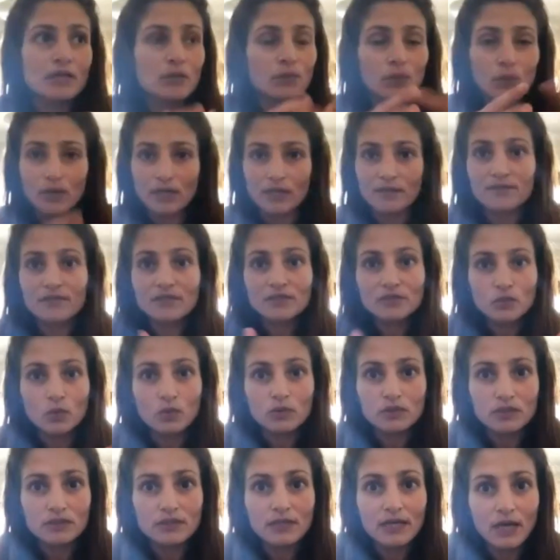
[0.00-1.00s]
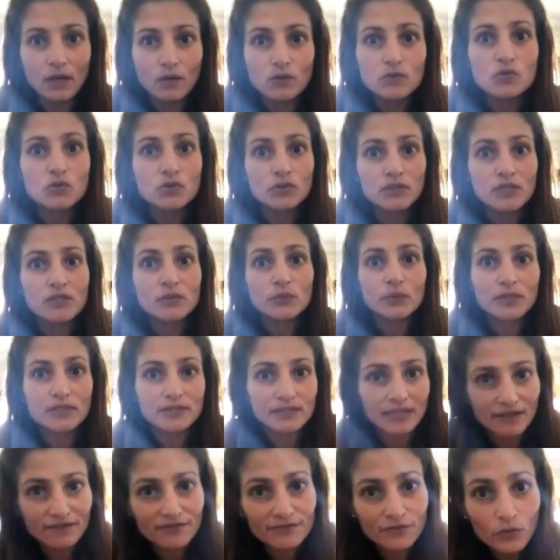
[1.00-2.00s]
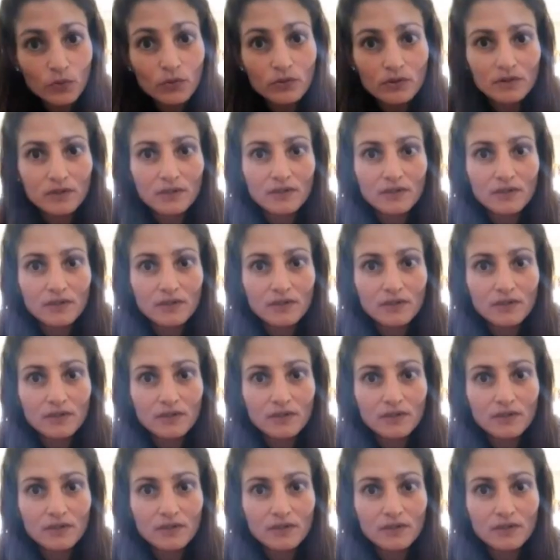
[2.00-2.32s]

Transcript: that whatever's cooked in a house, we need to eat that food.